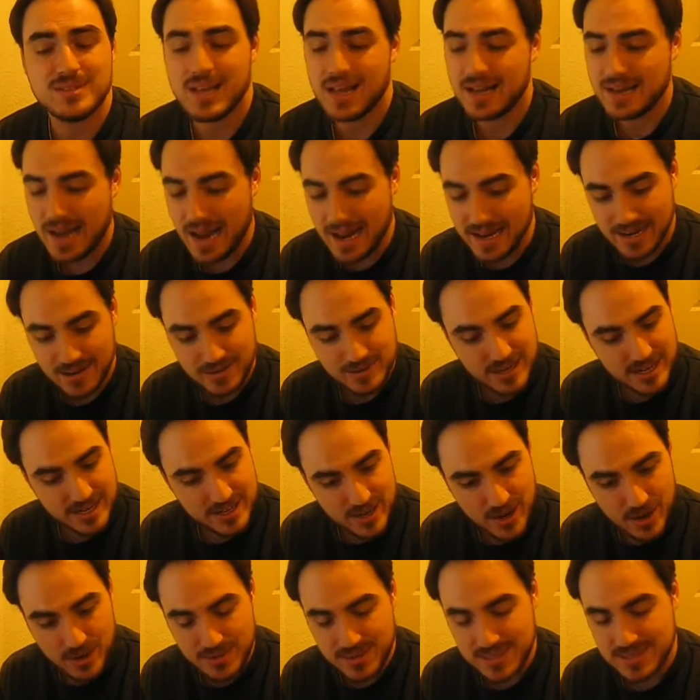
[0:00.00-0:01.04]
I
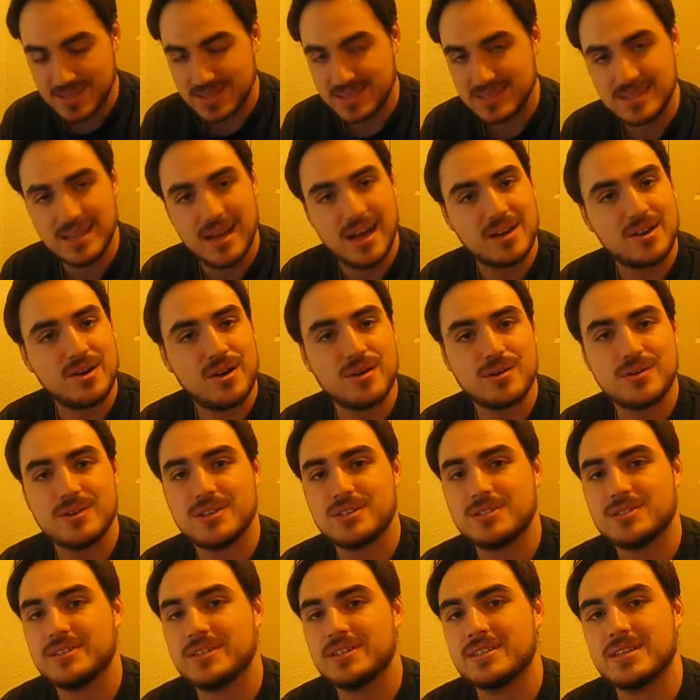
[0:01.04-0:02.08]
know this is not all
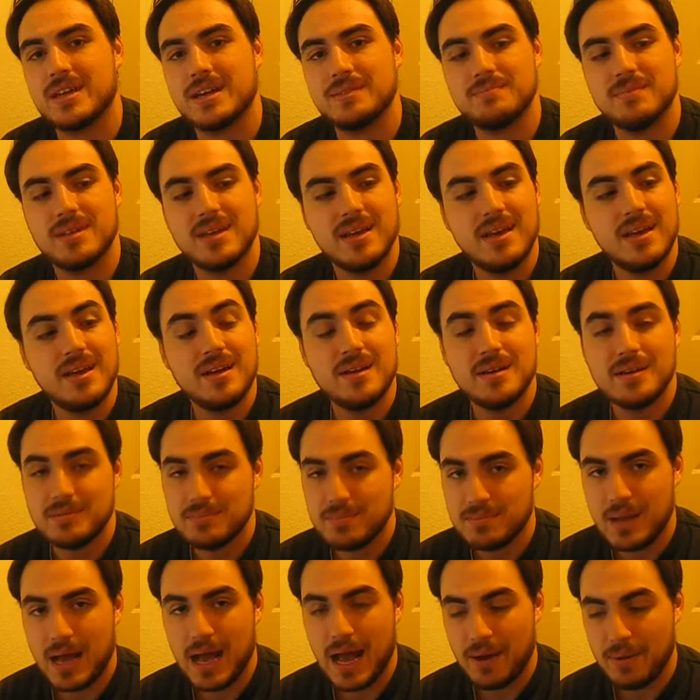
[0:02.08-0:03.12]
Christians.
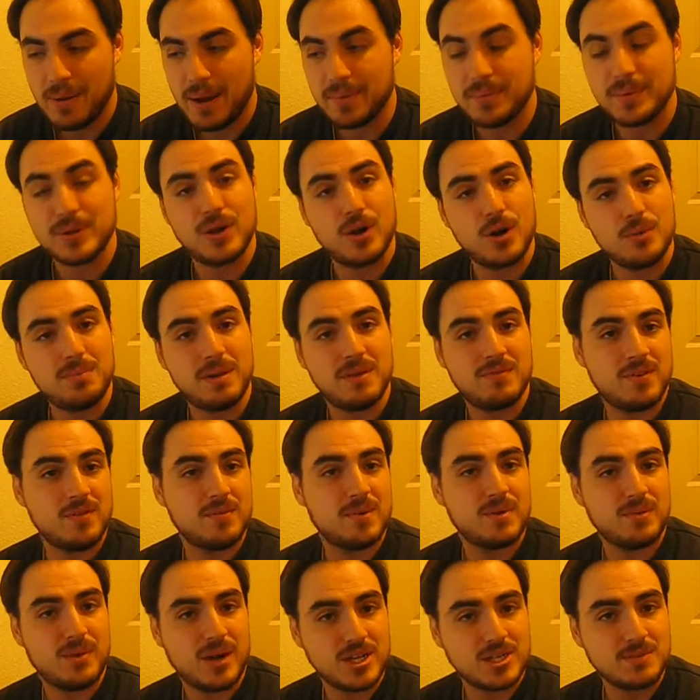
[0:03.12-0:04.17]
I would hope, if you've
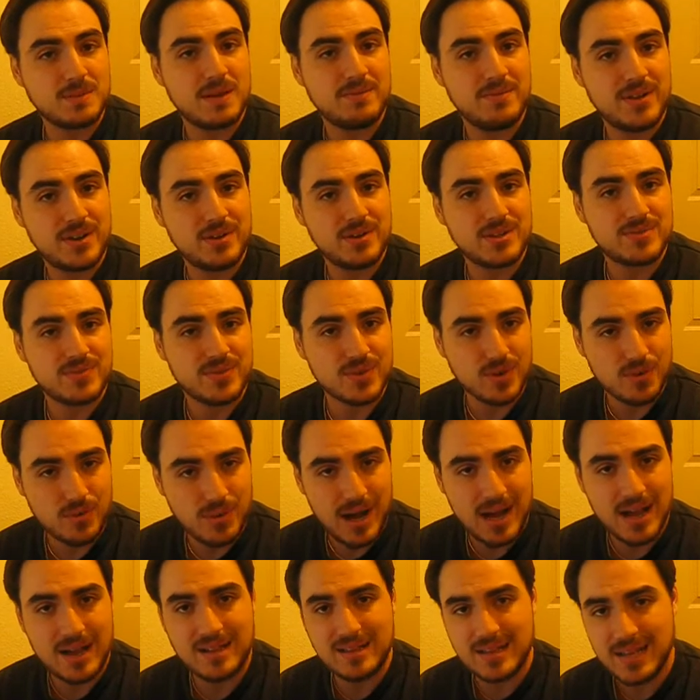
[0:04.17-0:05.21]
been watching my videos for a
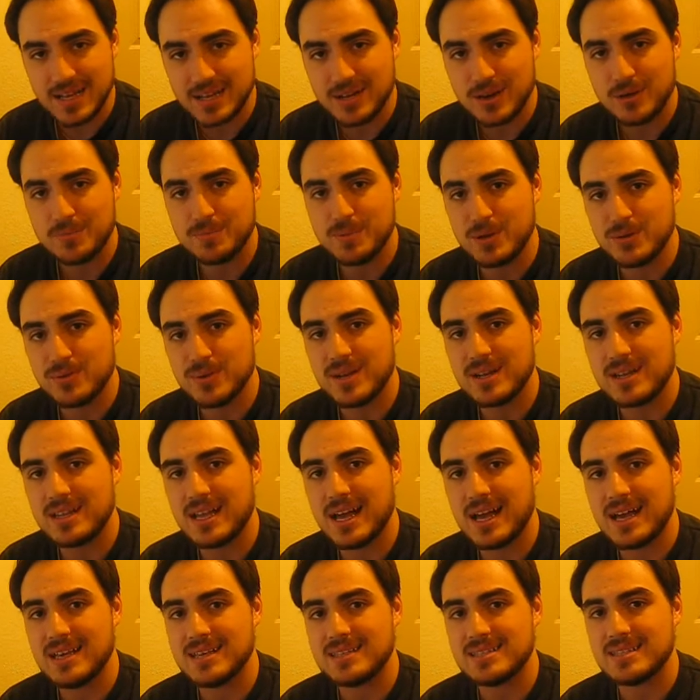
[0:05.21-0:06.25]
while, I'd hope you
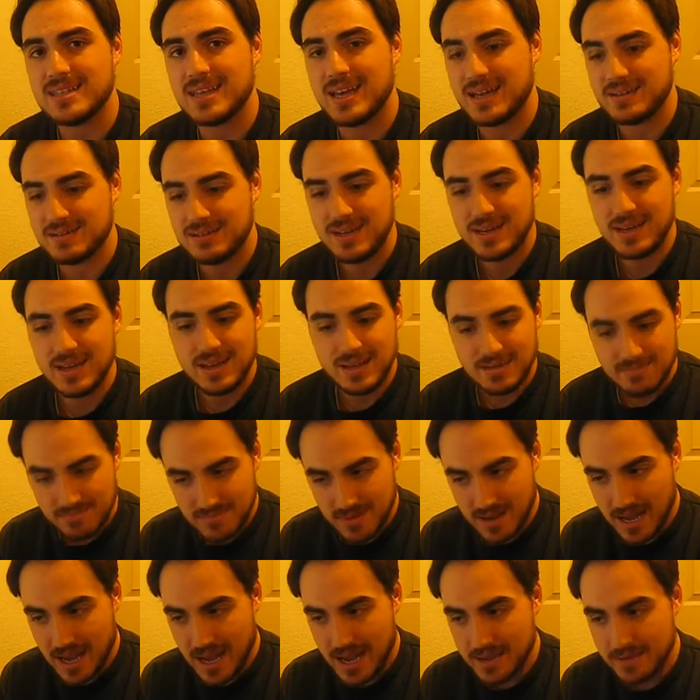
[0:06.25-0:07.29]
realize that
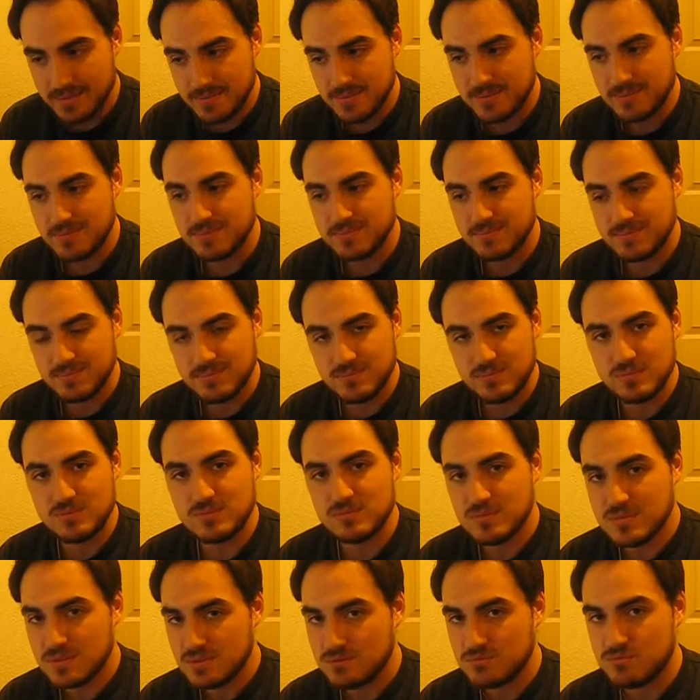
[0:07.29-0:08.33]
I
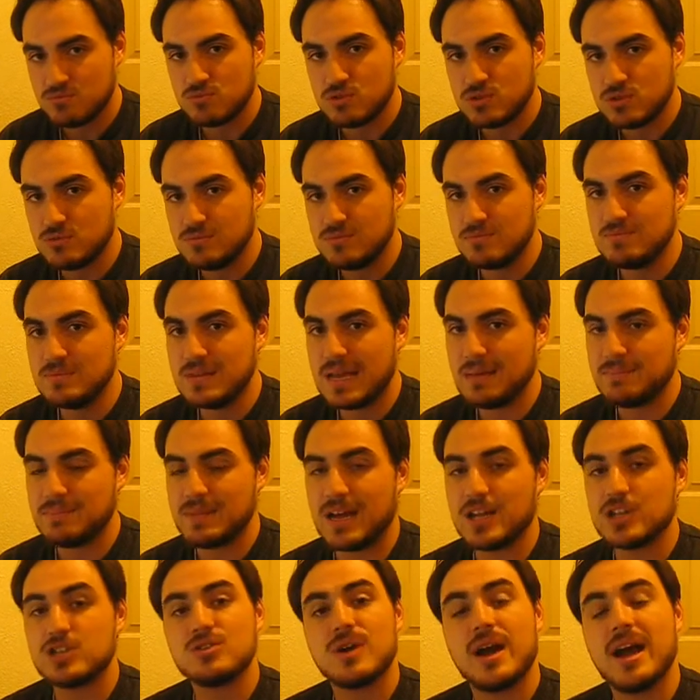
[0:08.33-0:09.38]
am
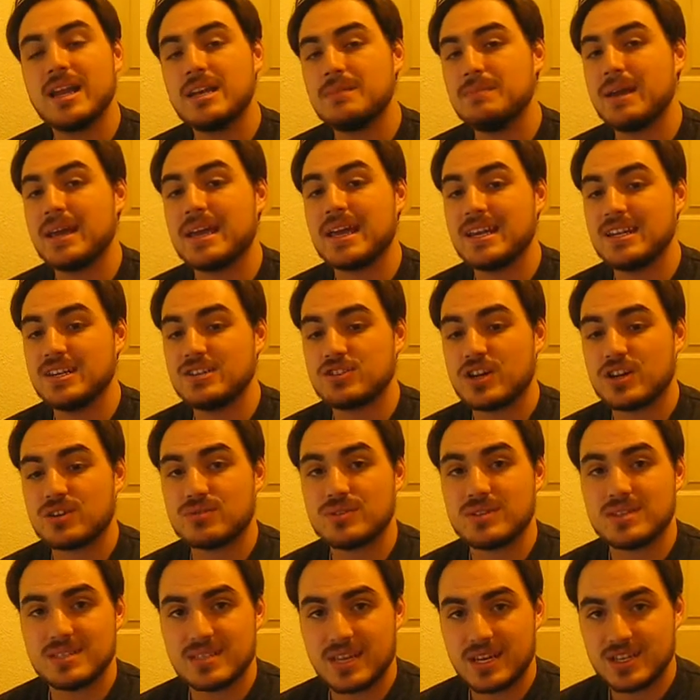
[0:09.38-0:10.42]
not trying to make any
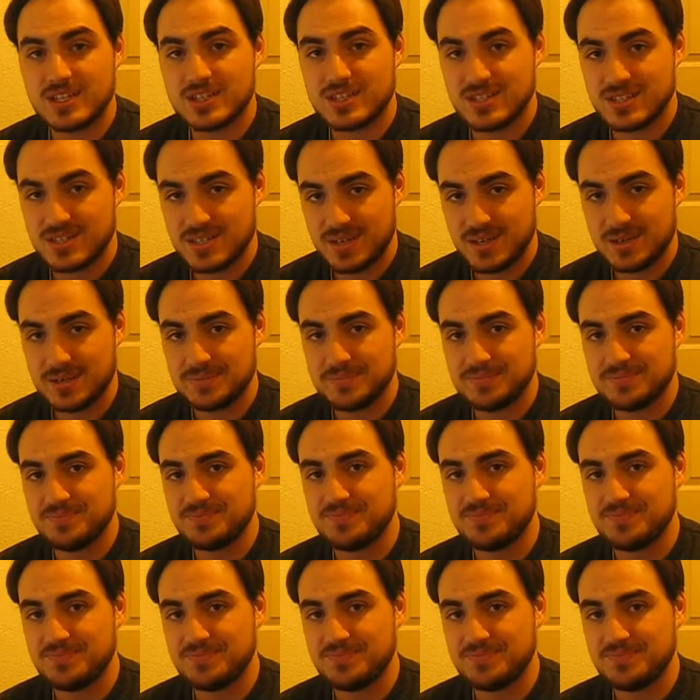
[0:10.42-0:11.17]
generalizations here.